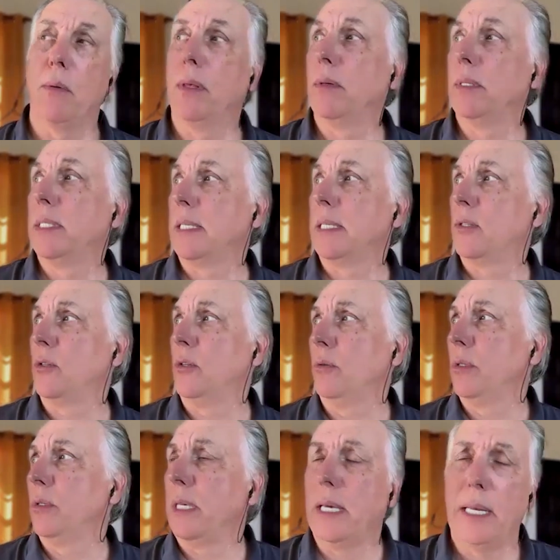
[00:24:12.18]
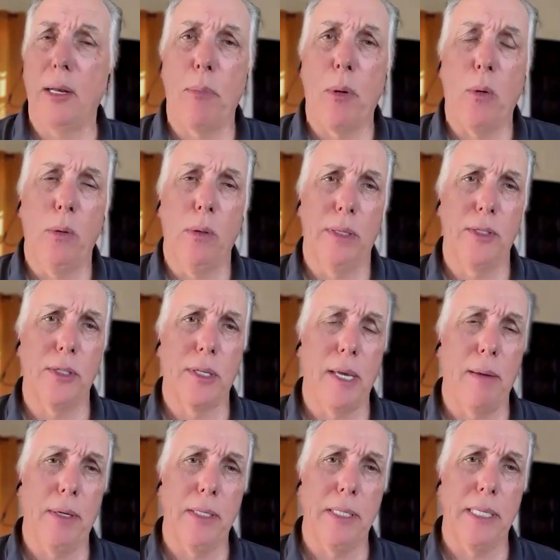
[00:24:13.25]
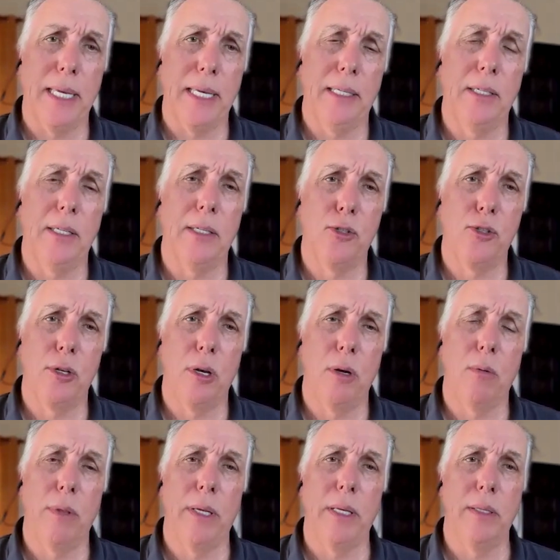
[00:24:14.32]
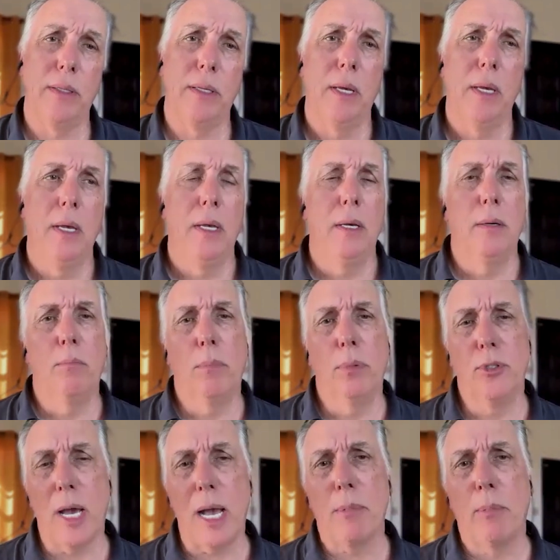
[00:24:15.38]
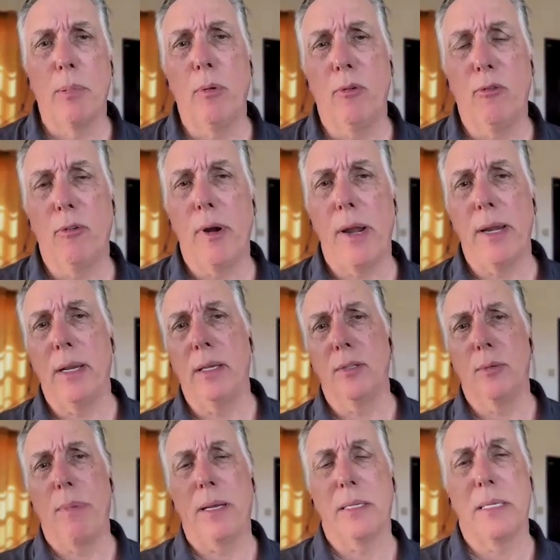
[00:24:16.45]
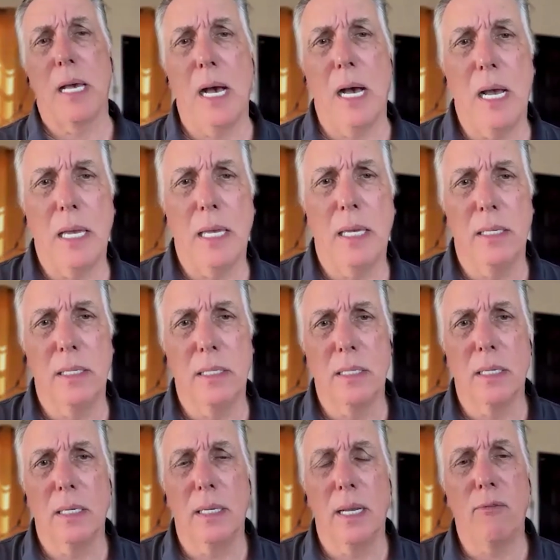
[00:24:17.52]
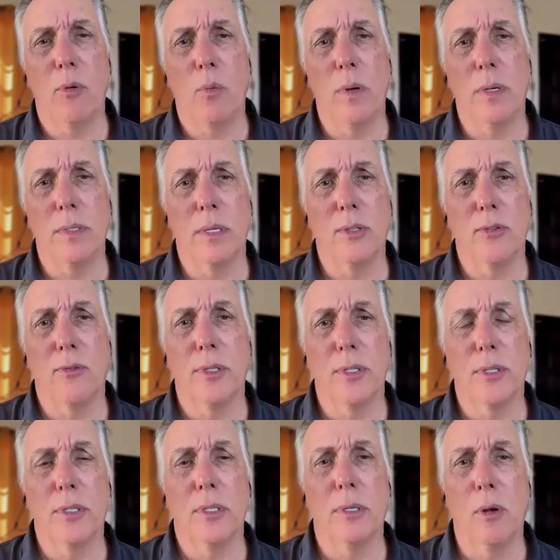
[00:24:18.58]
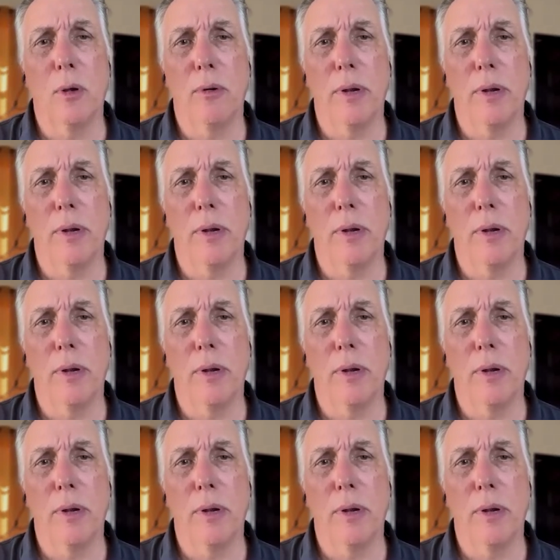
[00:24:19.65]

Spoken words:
Yeah, well, there is this new CNN poll that just came out today and does show that his job approval rating is about as high as it ever was in his first term